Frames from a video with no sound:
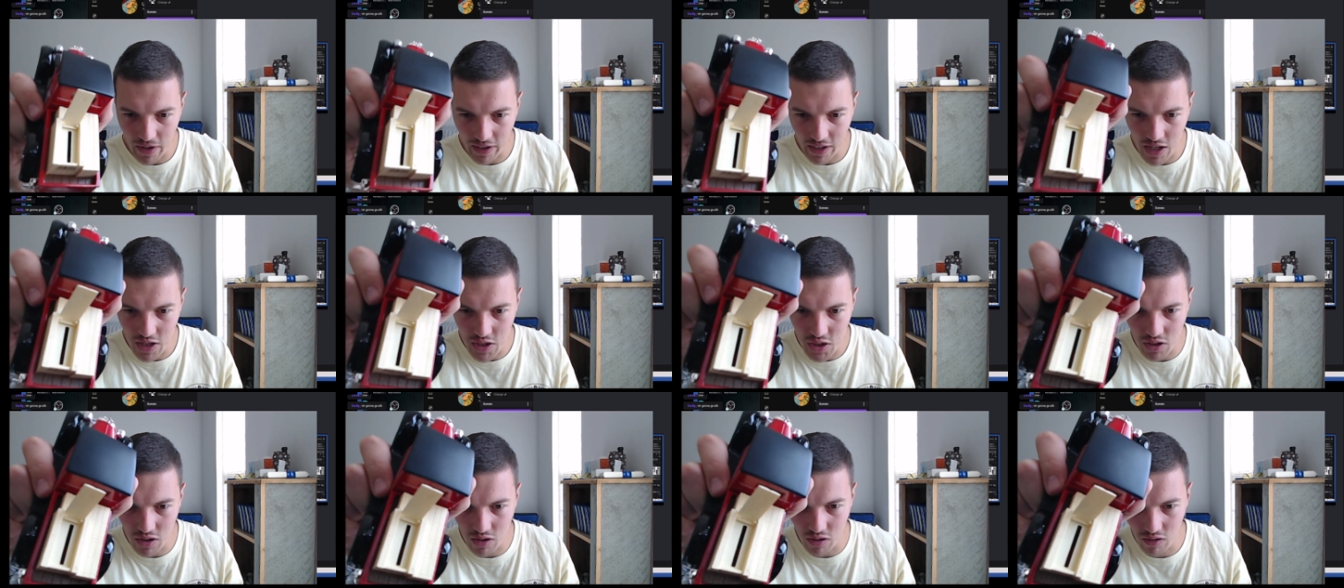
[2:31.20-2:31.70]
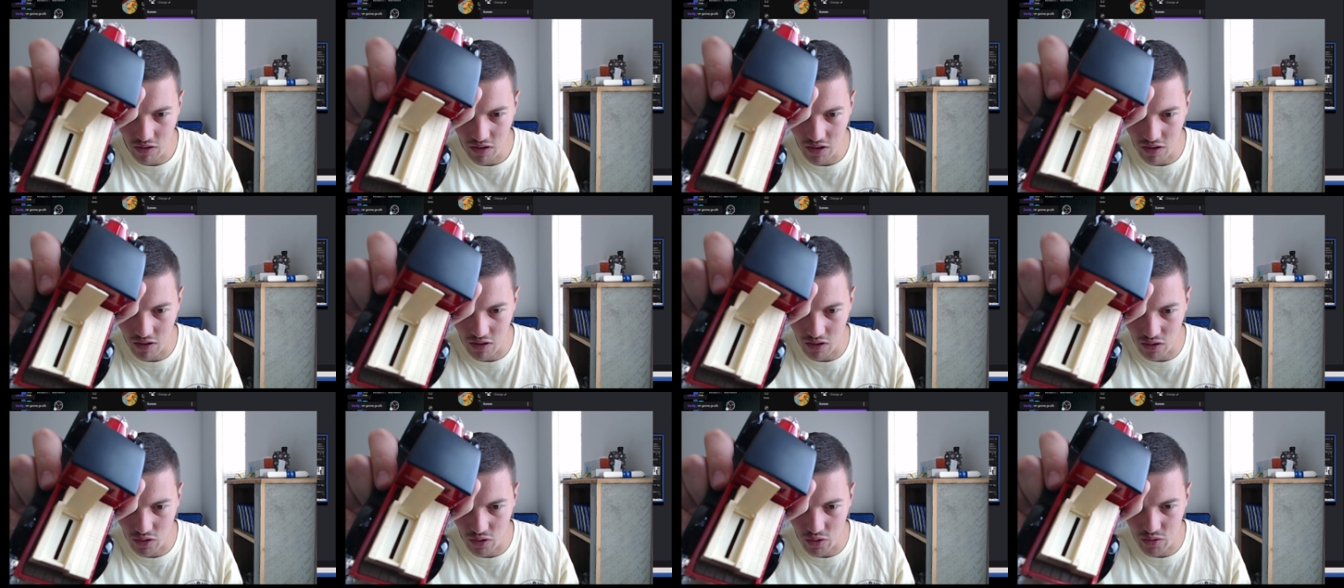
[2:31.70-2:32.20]
and I guess you, you
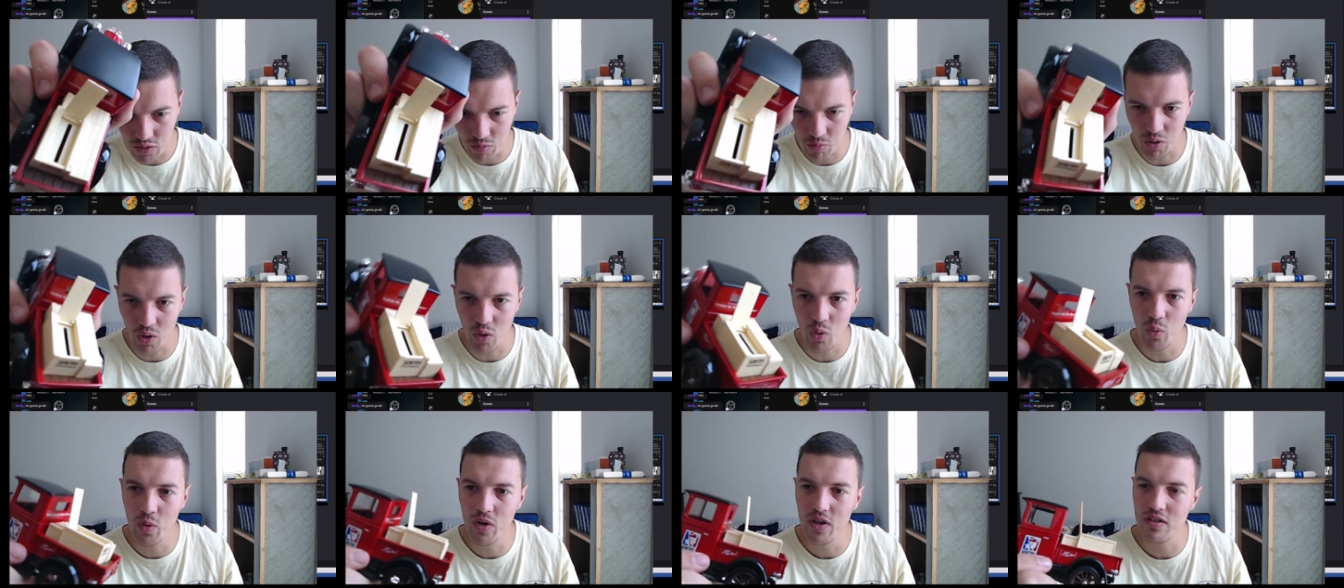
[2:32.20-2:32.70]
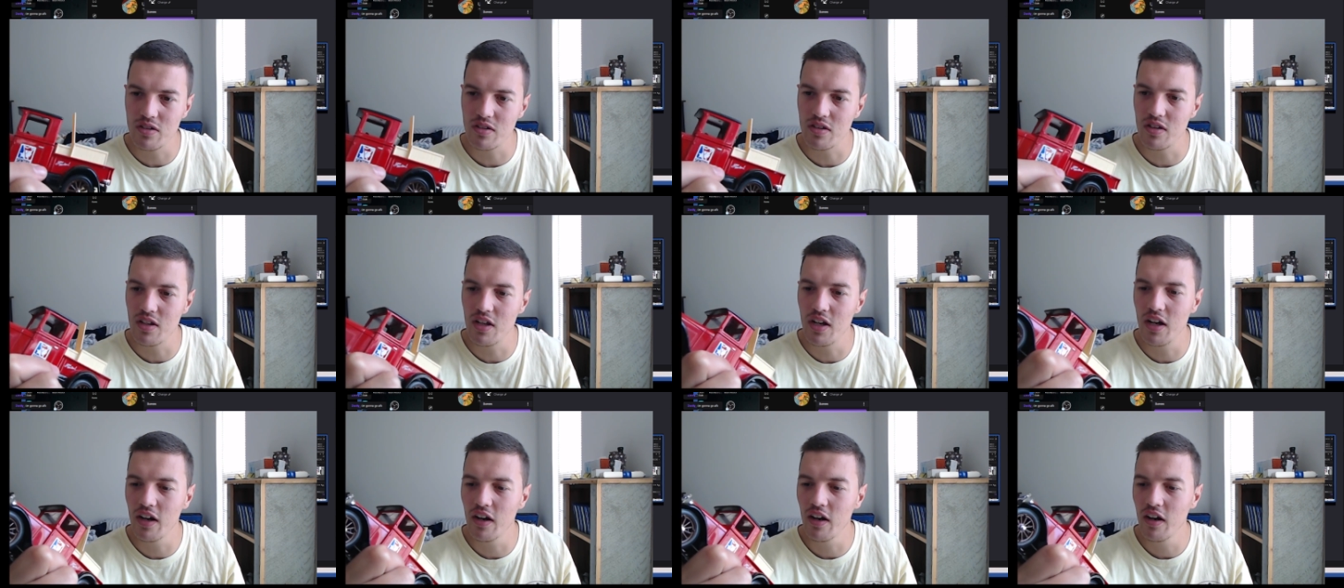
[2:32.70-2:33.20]
can throw some coins in
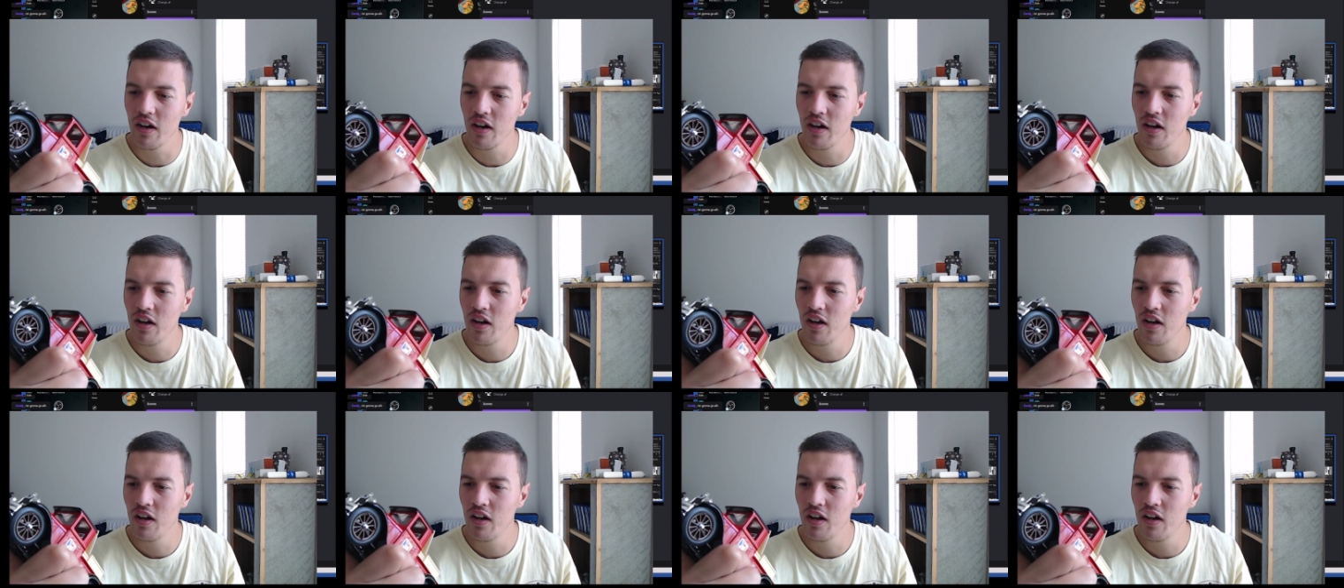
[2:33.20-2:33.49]
there